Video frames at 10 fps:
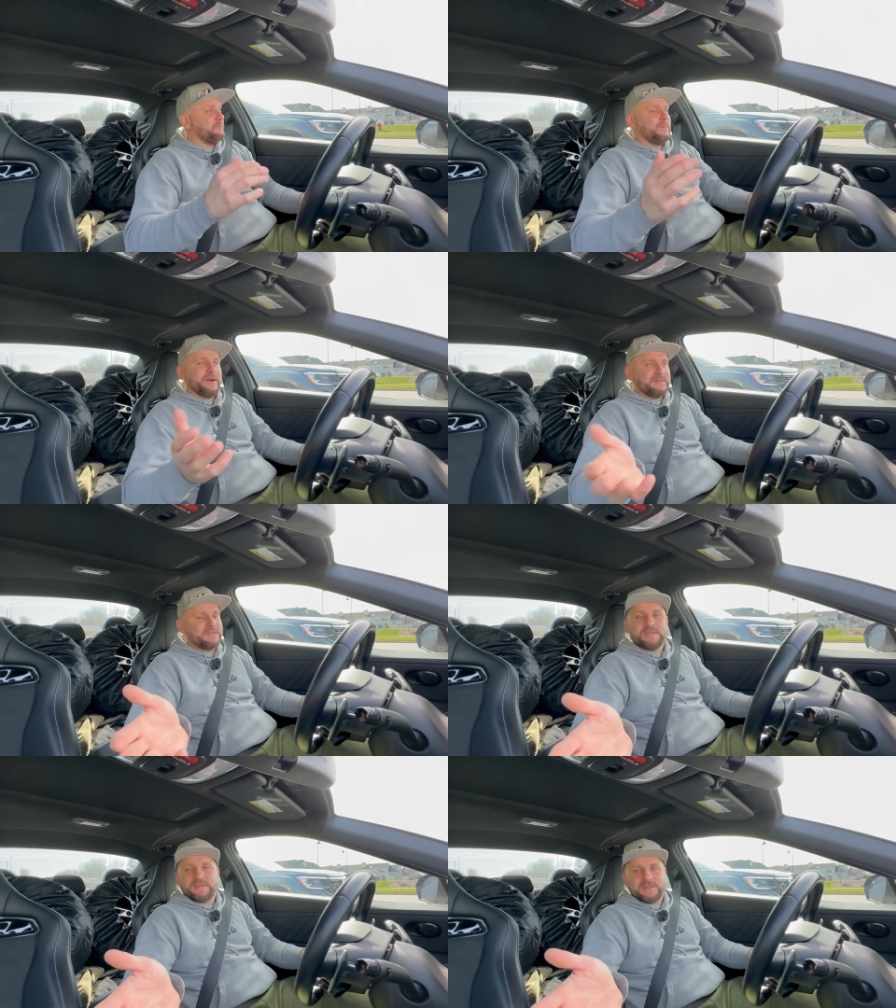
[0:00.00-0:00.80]
a
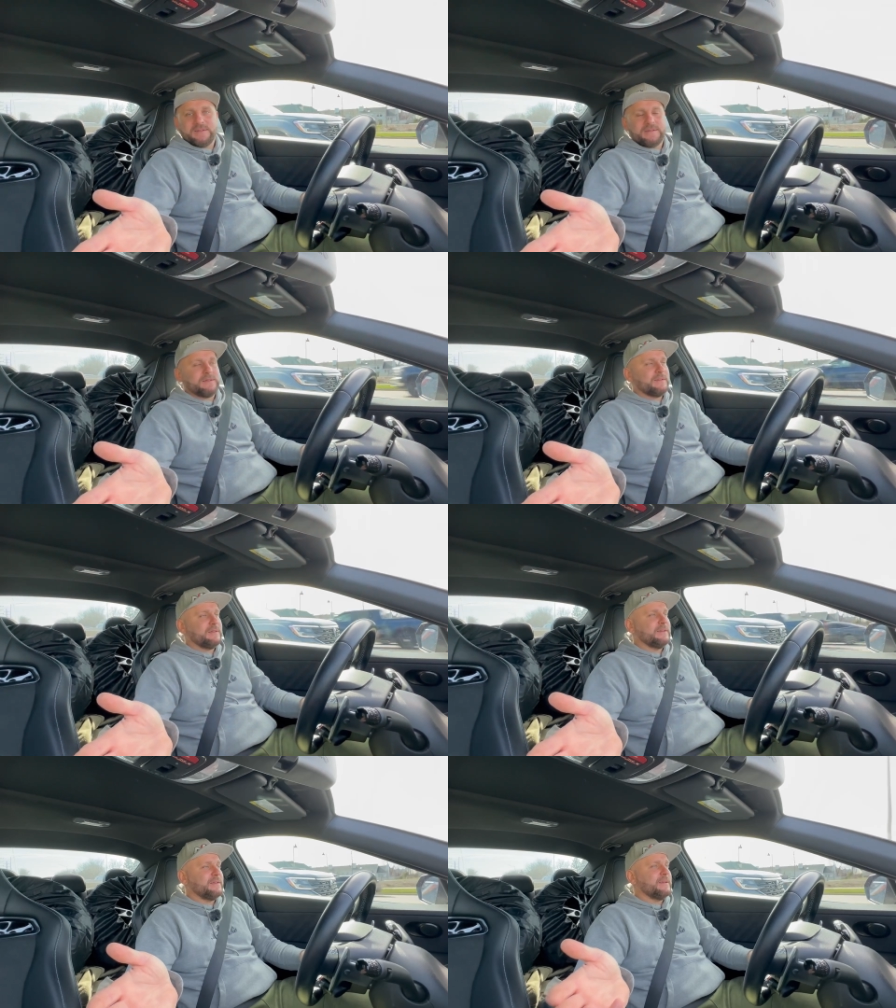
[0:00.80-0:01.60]
season,
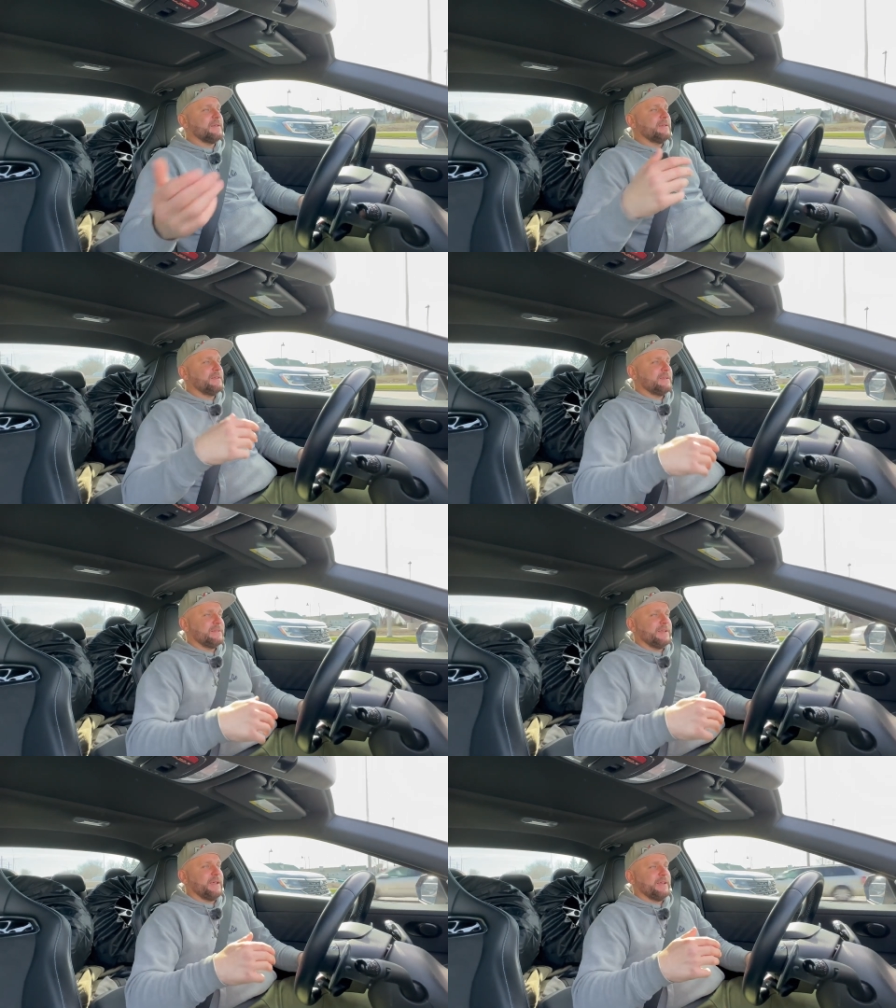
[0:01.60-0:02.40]

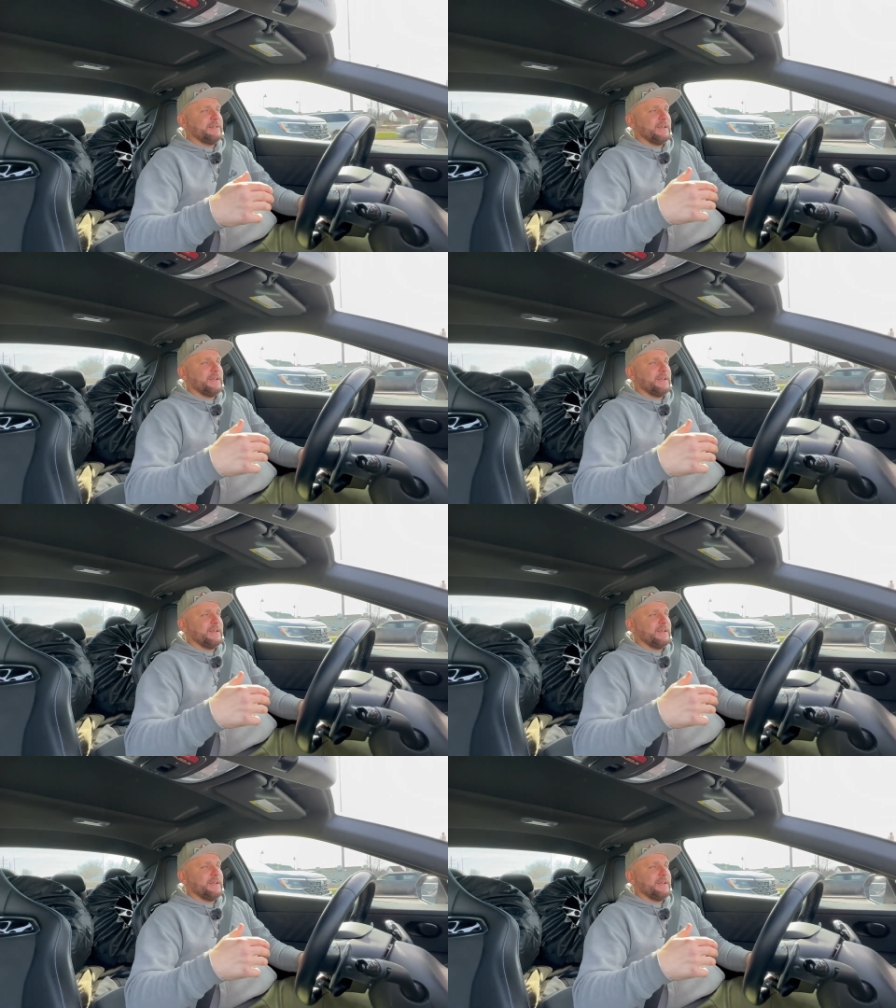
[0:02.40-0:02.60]
then